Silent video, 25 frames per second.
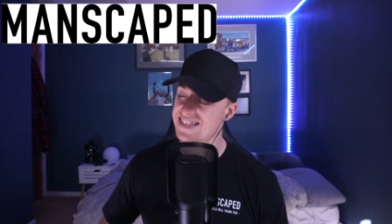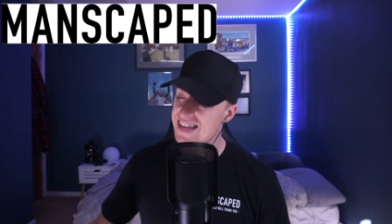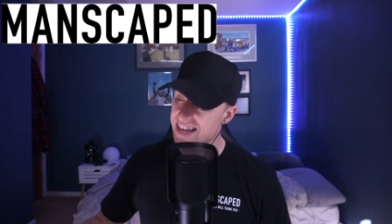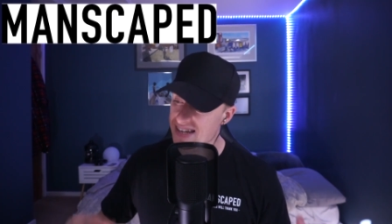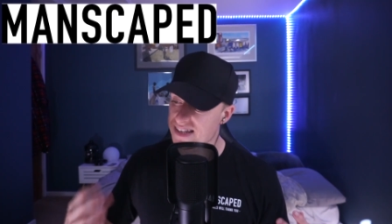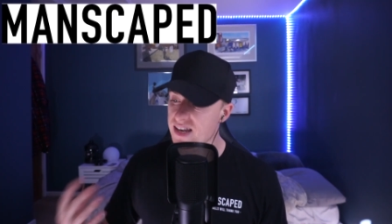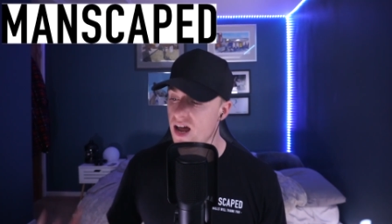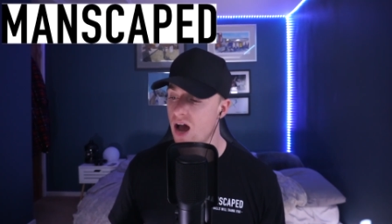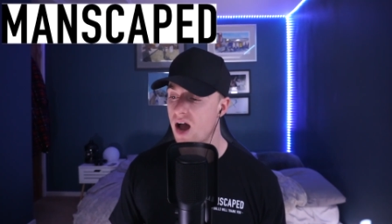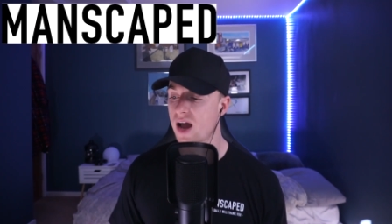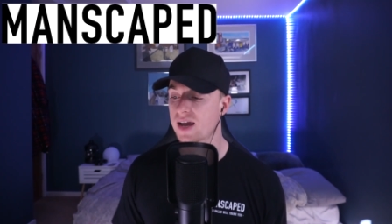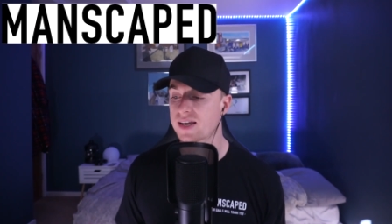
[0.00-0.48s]
I
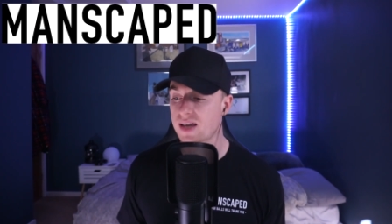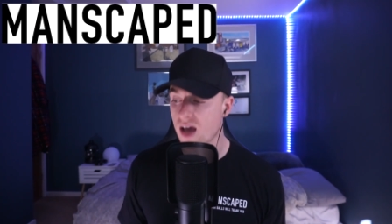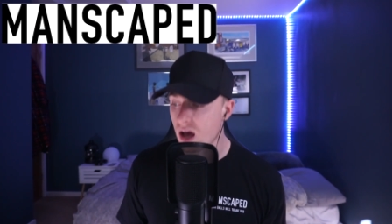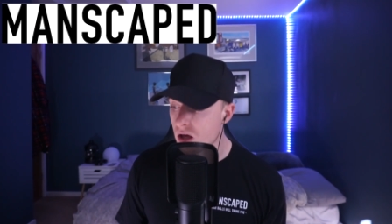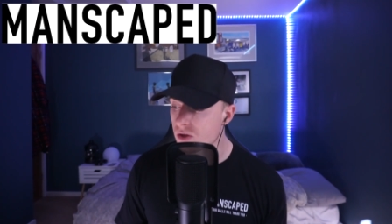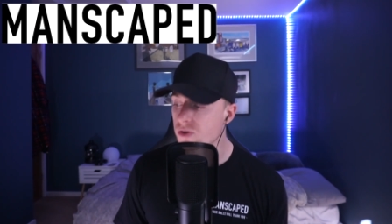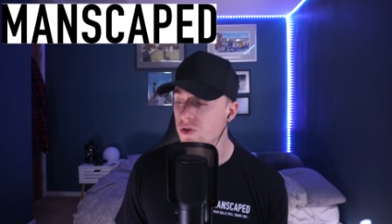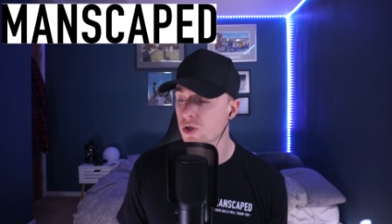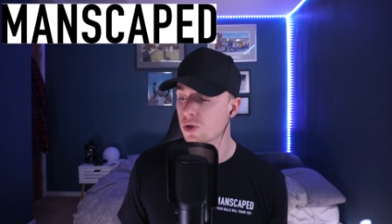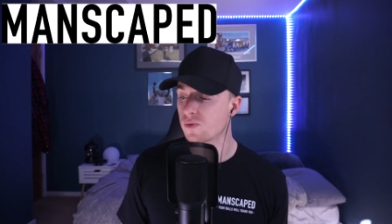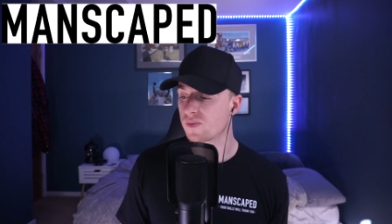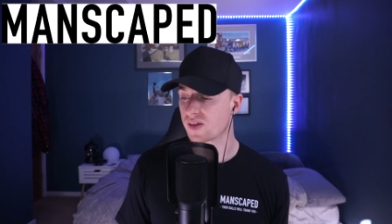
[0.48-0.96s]
said, no, I
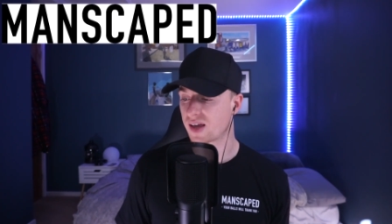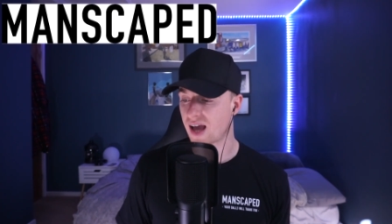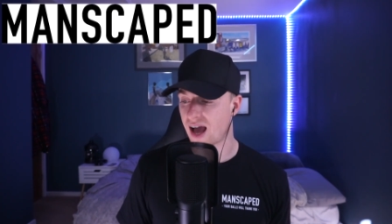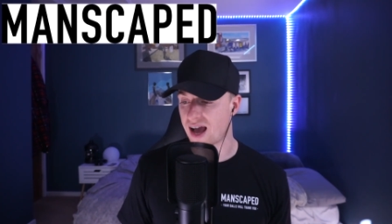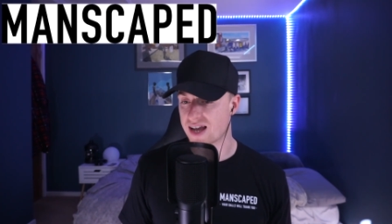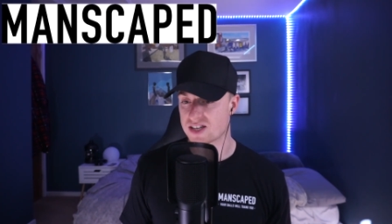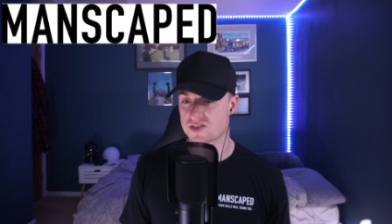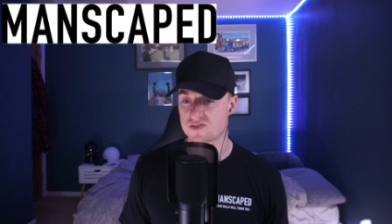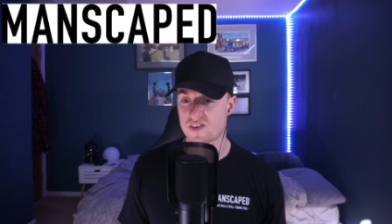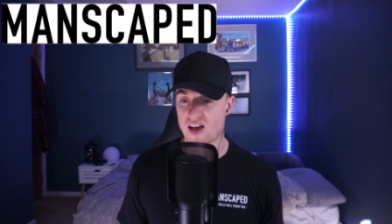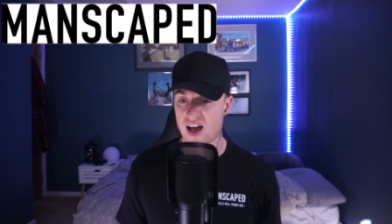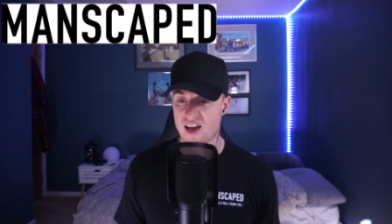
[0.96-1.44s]
can't do the
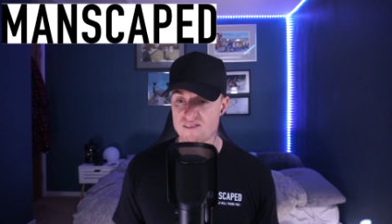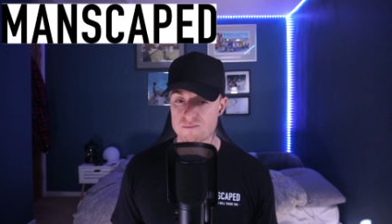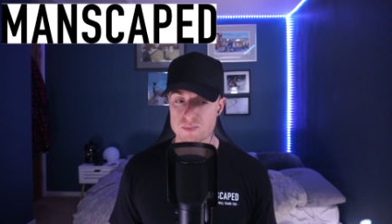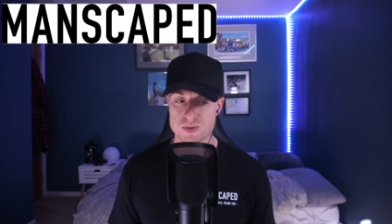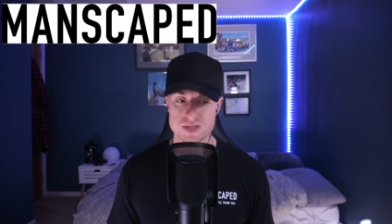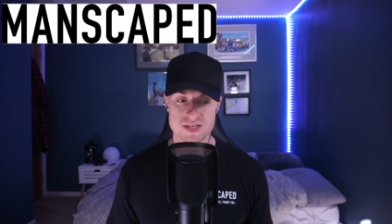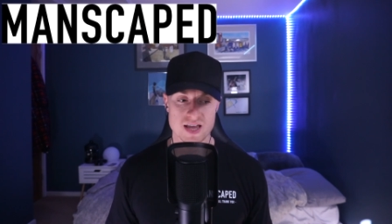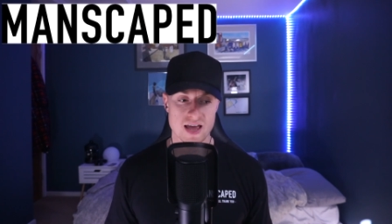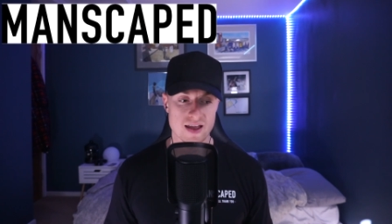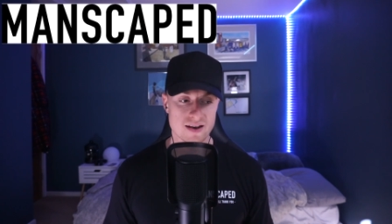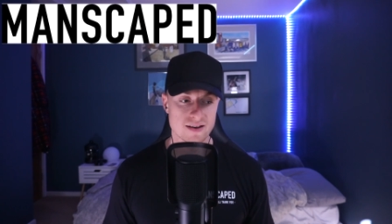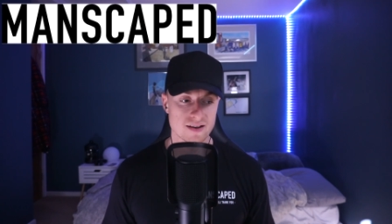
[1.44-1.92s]
guys
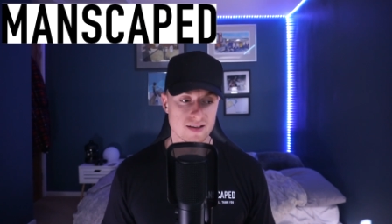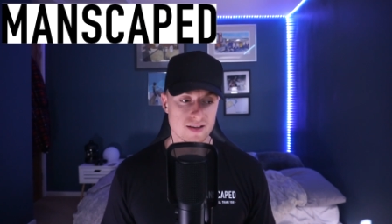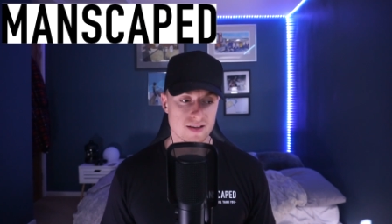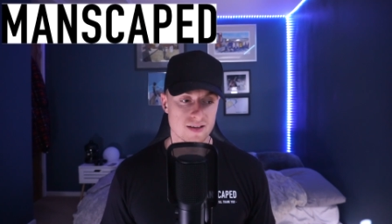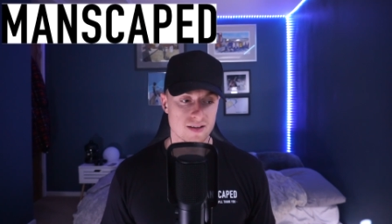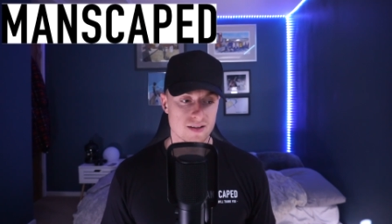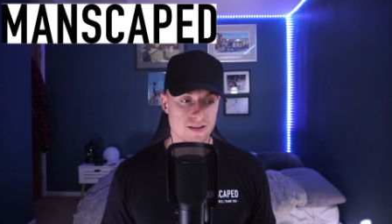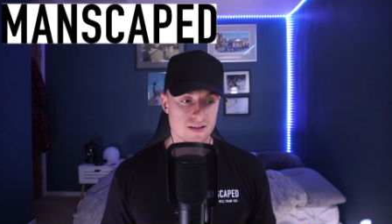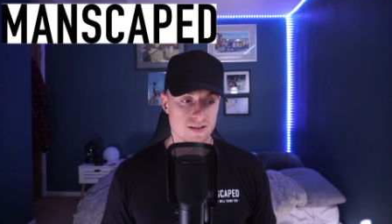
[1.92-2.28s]
5%.